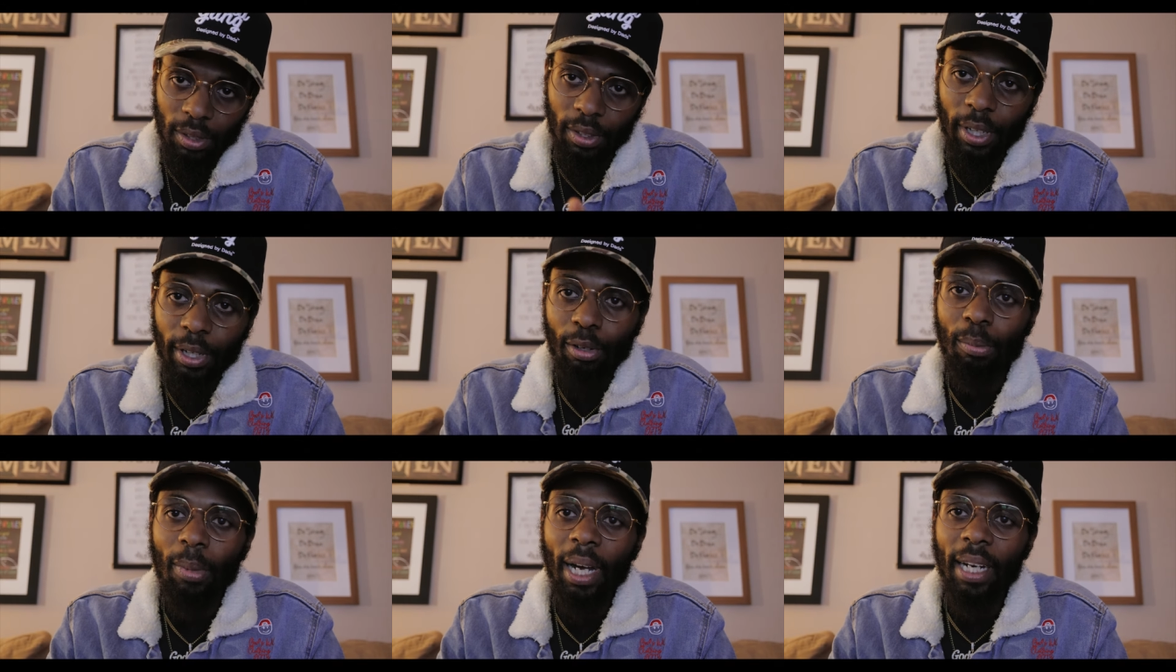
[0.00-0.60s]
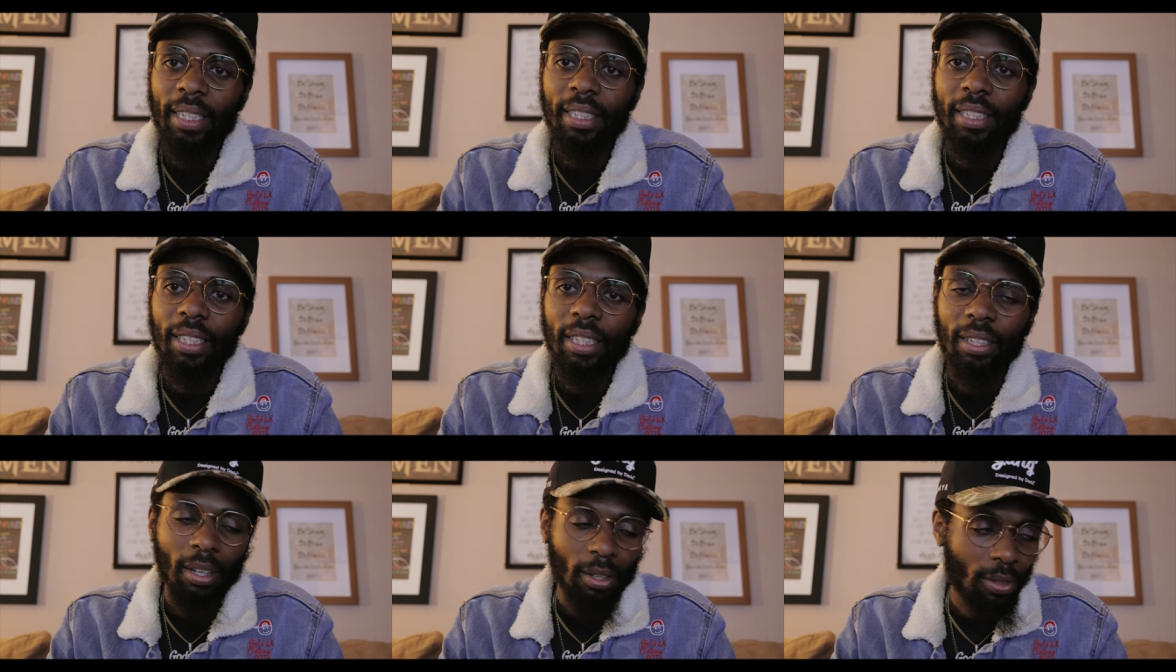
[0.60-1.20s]
narrow-minded
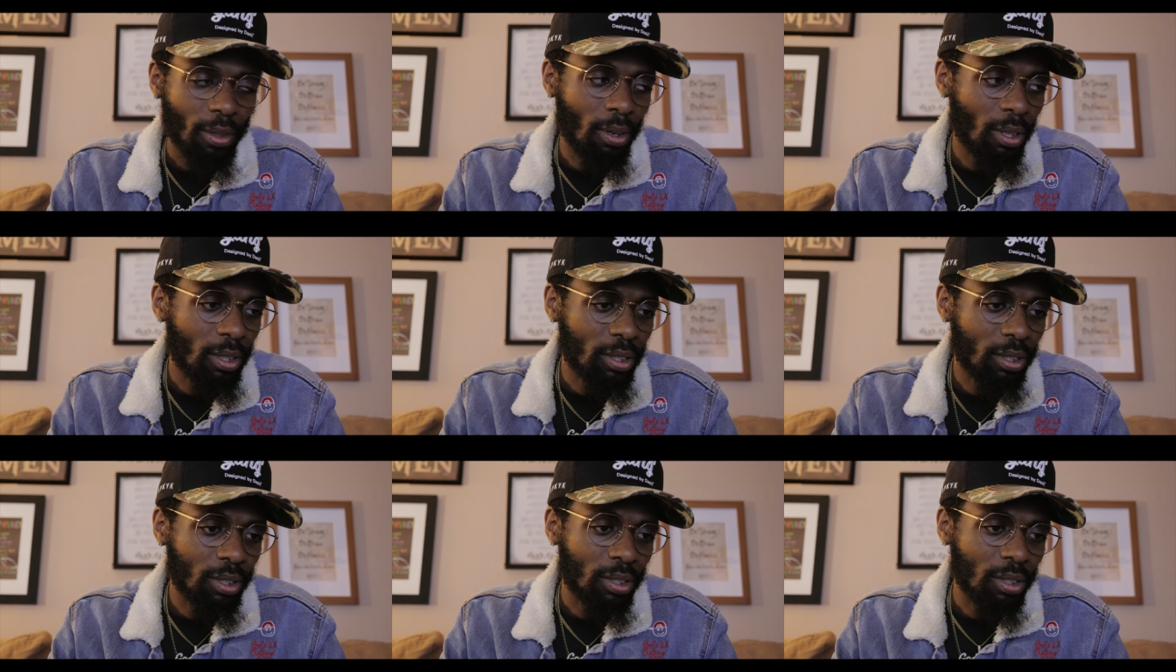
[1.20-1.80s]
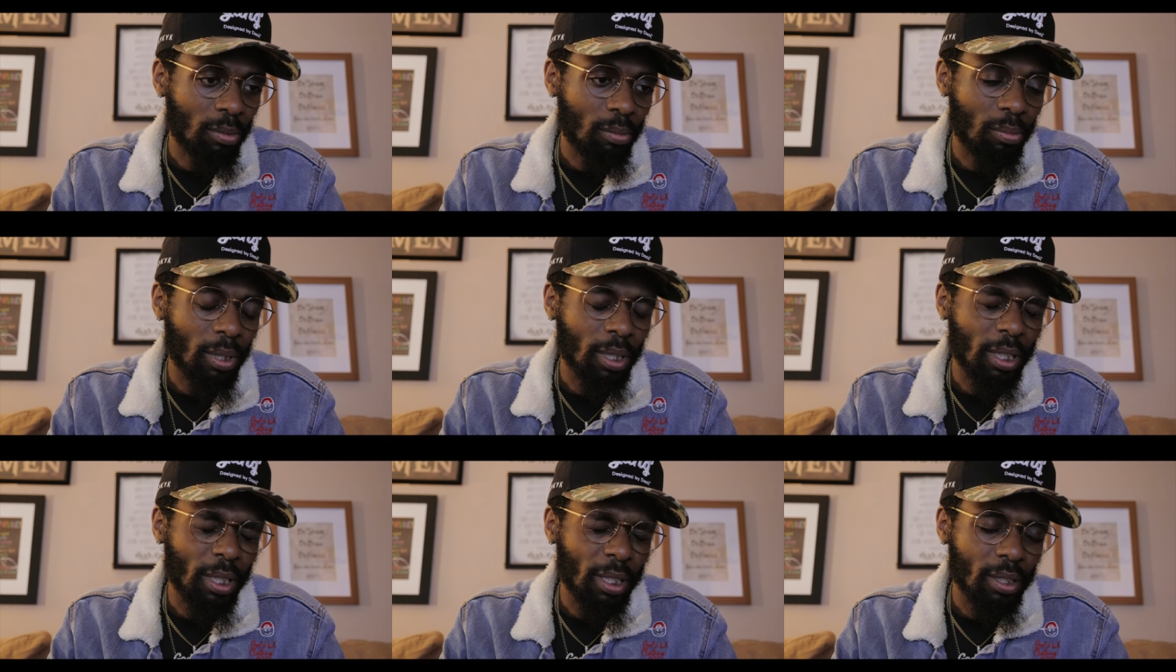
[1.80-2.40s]
in our thoughts,
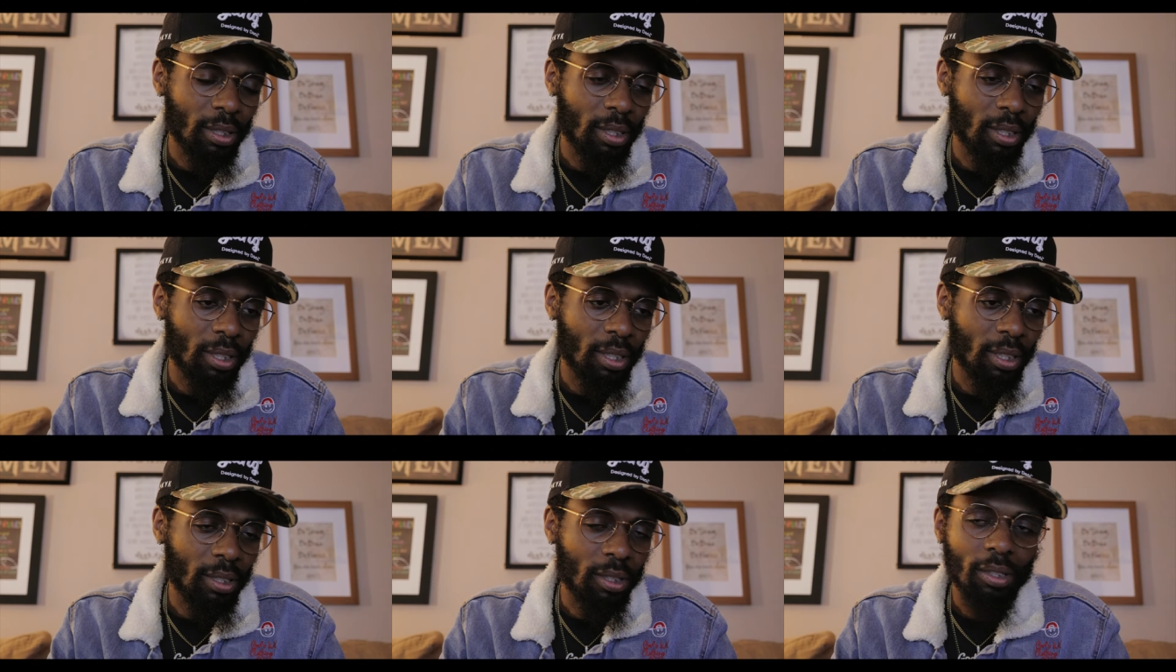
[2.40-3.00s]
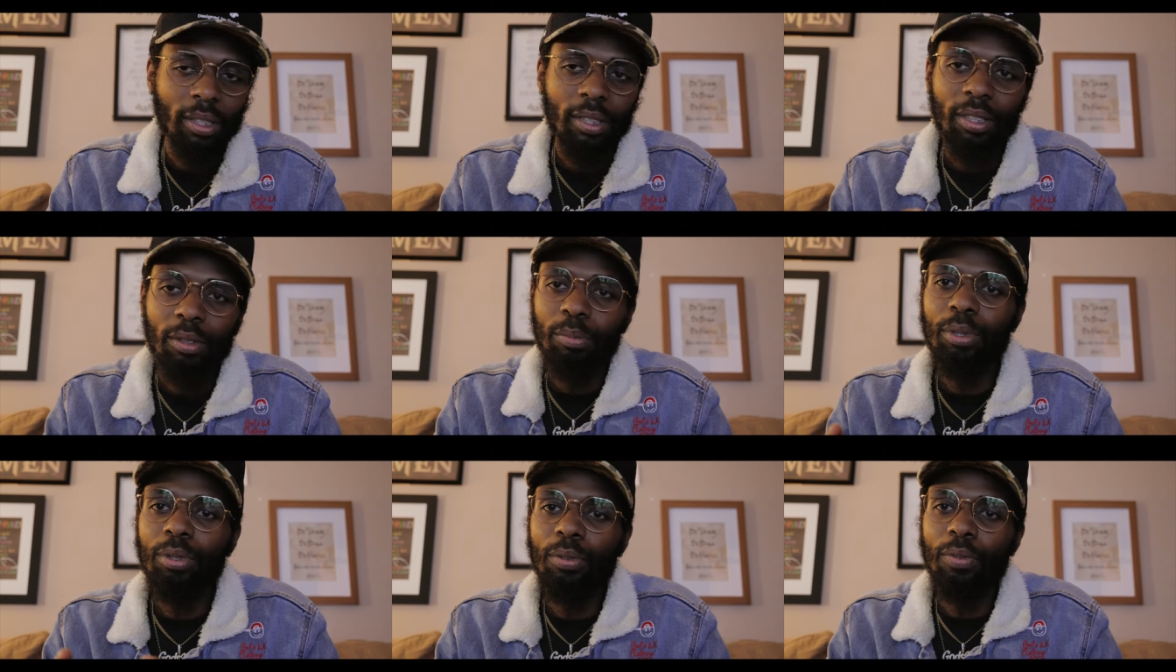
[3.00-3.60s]
but it's
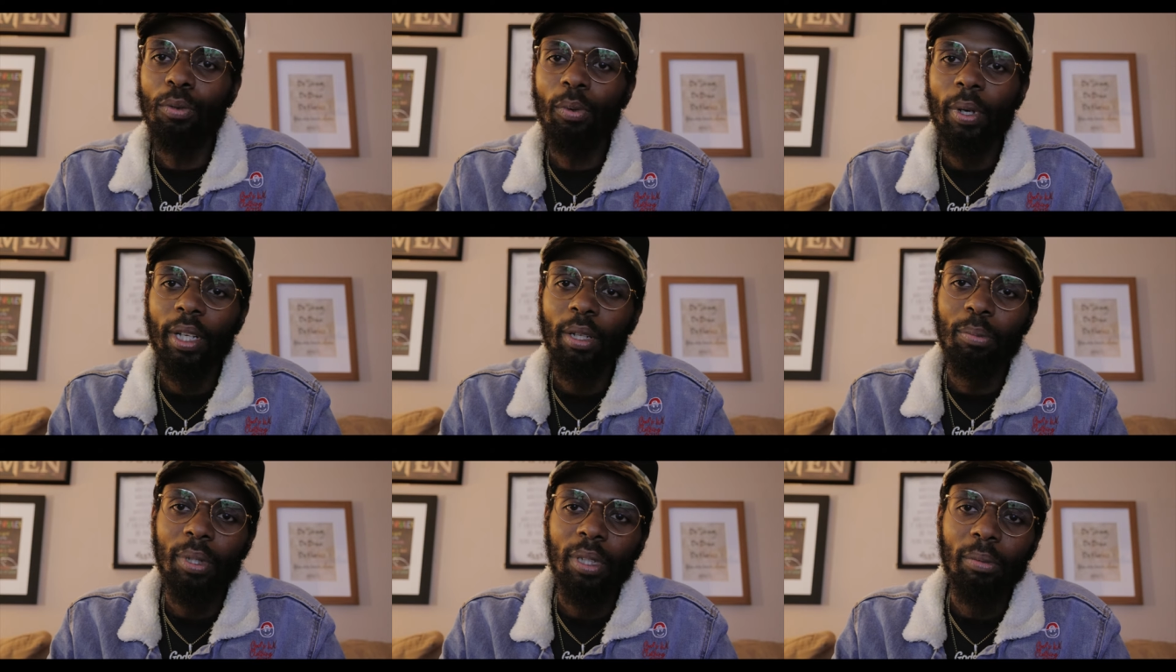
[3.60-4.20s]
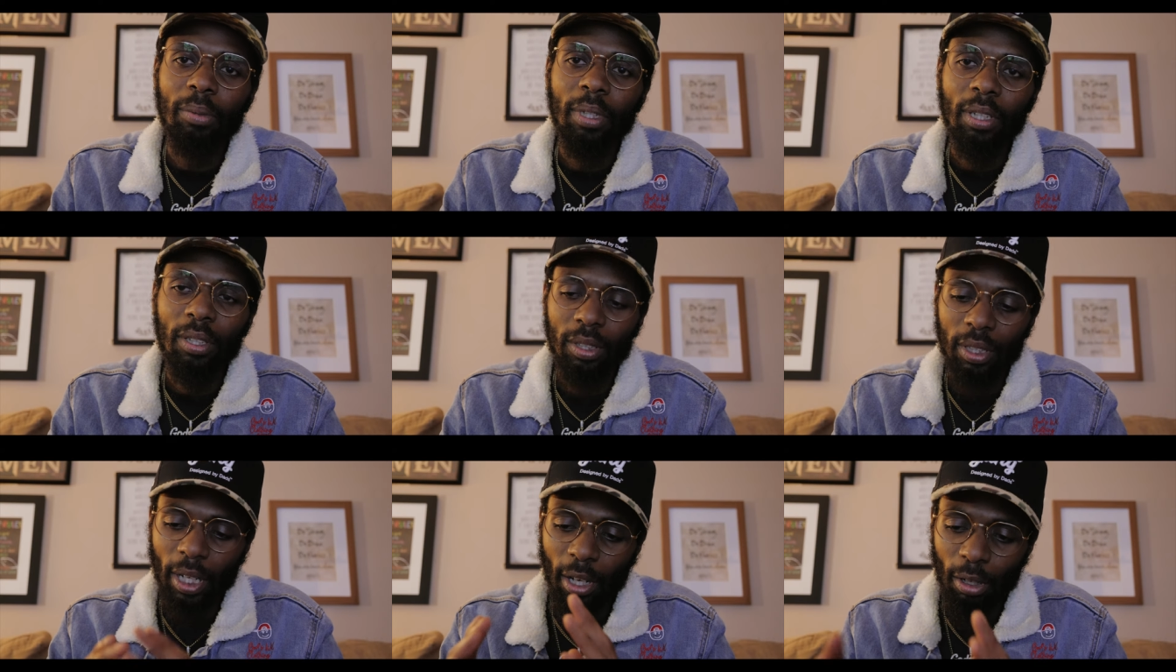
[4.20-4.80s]
a beautiful way to be,
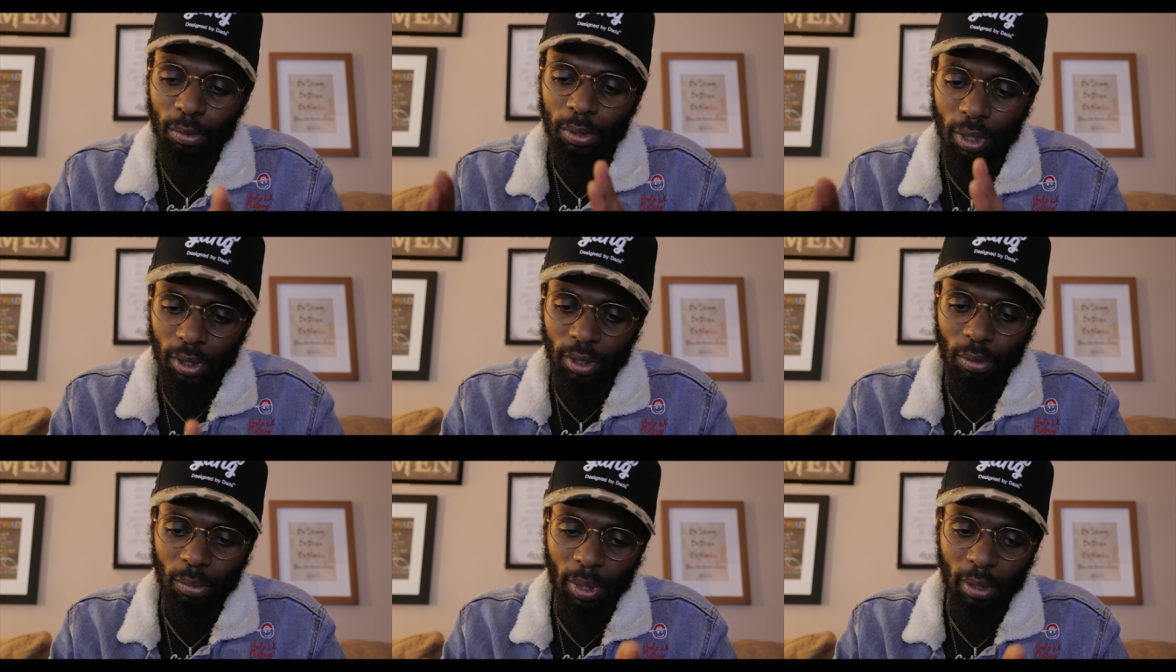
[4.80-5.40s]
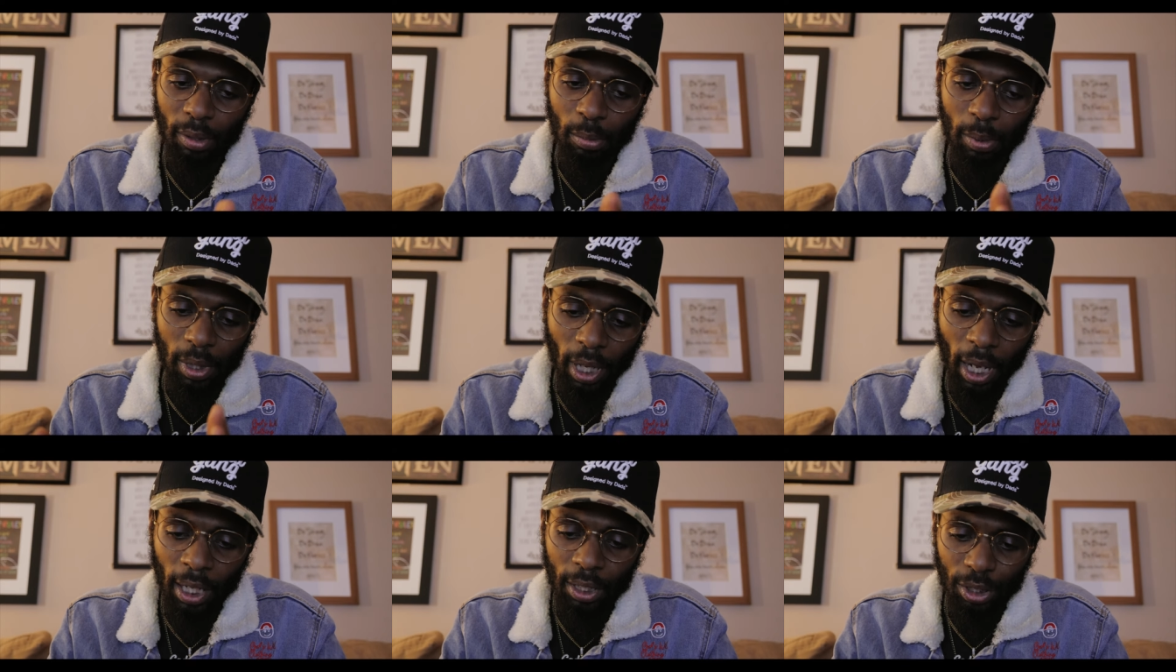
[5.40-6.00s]
because it helps us to be able to be
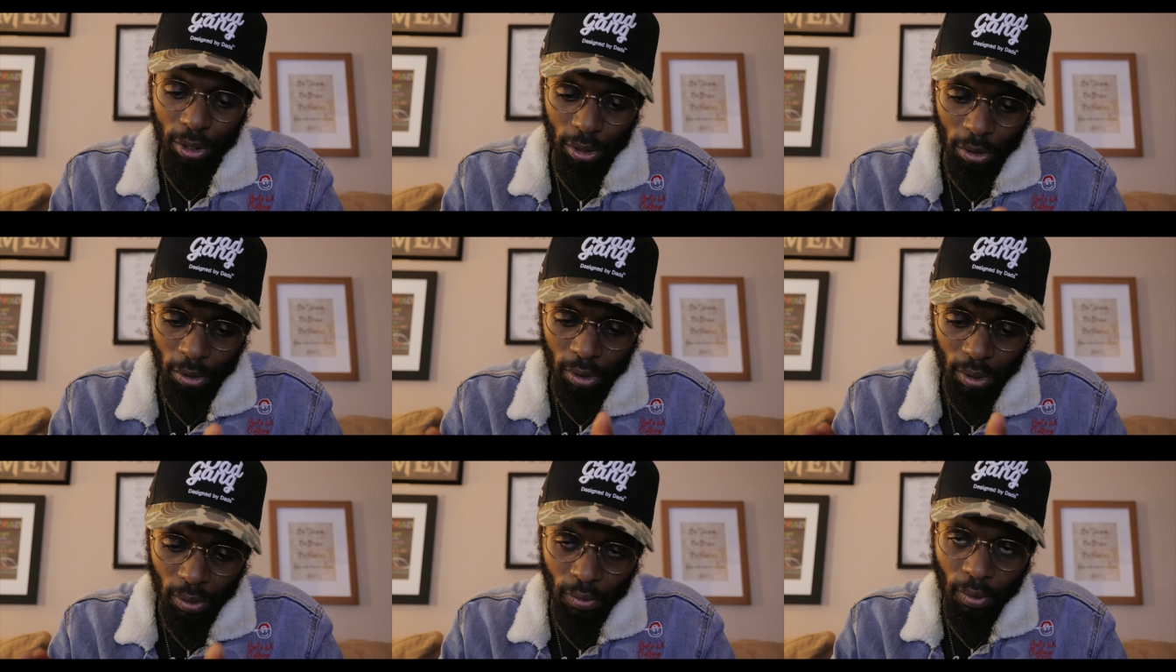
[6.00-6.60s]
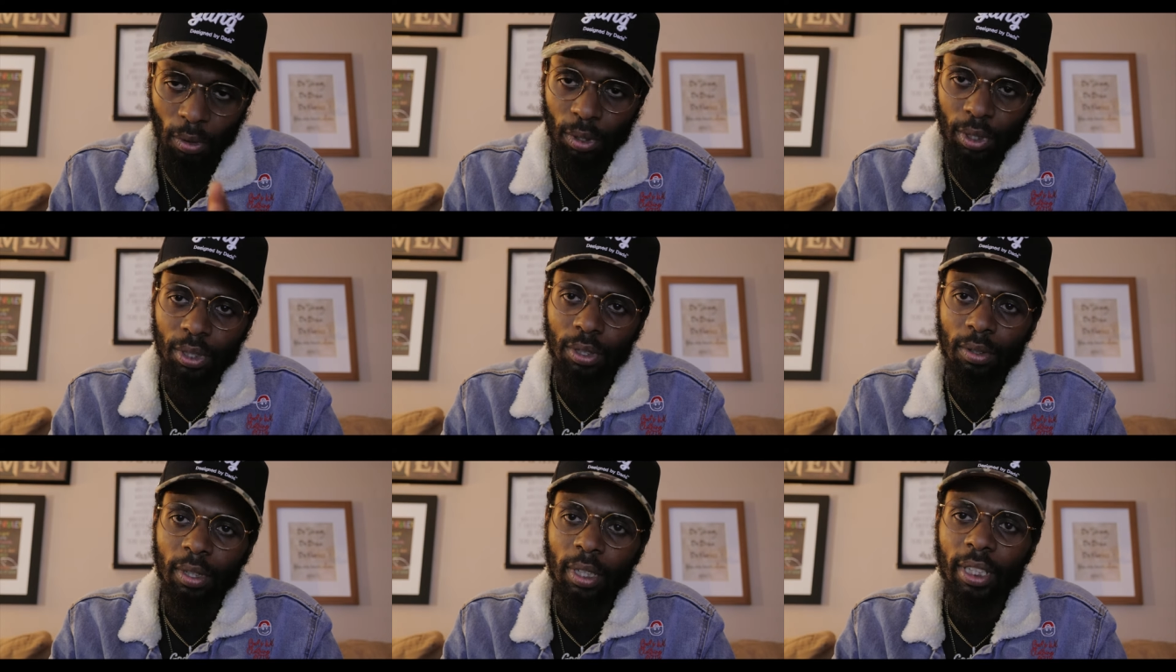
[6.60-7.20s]
logical and to
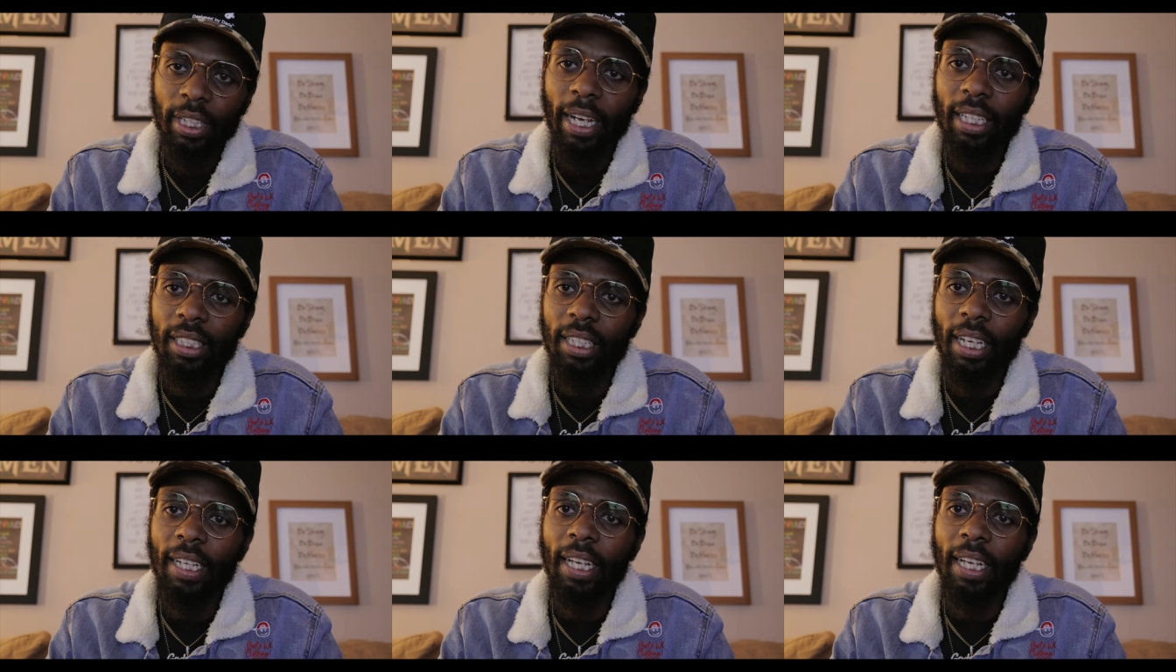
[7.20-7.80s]
focus on the task at